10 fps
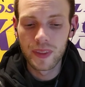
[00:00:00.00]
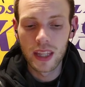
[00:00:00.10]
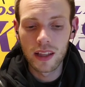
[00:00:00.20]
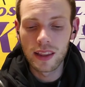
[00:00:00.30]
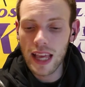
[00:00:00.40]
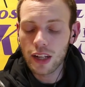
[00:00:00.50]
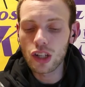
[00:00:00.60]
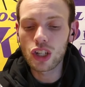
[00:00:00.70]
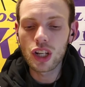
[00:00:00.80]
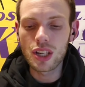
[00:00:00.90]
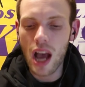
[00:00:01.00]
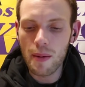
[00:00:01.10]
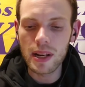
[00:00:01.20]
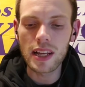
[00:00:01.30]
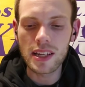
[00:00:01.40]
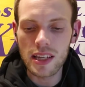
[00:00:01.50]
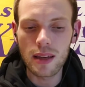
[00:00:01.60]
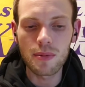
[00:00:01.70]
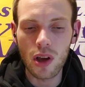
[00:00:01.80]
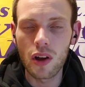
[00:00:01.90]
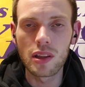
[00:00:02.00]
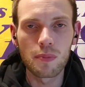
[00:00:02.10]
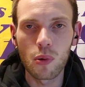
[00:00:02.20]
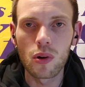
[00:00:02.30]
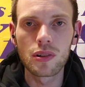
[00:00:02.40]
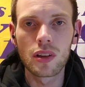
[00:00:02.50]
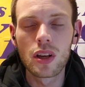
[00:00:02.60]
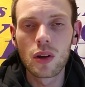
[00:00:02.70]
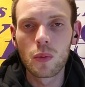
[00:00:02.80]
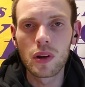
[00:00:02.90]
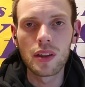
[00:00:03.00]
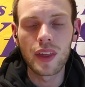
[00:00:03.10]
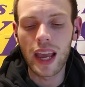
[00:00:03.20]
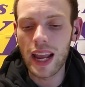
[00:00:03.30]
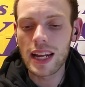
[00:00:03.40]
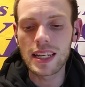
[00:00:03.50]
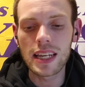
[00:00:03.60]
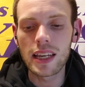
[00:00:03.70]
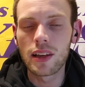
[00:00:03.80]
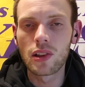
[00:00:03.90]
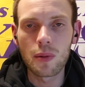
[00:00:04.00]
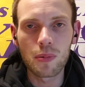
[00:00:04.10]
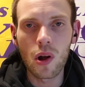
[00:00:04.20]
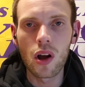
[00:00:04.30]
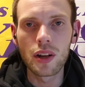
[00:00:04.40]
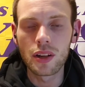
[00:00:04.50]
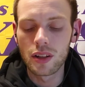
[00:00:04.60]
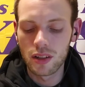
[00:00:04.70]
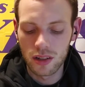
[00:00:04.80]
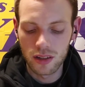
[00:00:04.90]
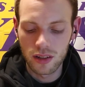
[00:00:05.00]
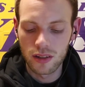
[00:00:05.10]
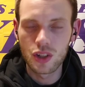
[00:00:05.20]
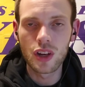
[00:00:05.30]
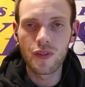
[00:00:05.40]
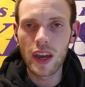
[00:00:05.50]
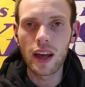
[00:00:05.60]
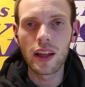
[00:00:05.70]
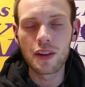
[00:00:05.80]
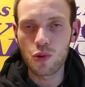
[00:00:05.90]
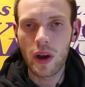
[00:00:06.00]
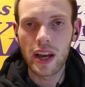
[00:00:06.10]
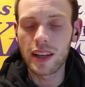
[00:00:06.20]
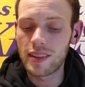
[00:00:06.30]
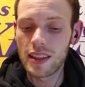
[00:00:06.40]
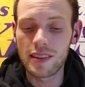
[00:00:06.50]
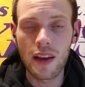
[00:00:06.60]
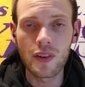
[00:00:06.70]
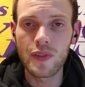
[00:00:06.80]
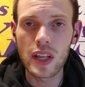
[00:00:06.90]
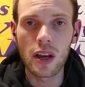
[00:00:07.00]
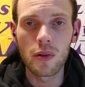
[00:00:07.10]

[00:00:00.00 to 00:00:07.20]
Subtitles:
Lakers should dominate teams on the boards with AD, LeBron, JaVale, and Dwight. I say this every video,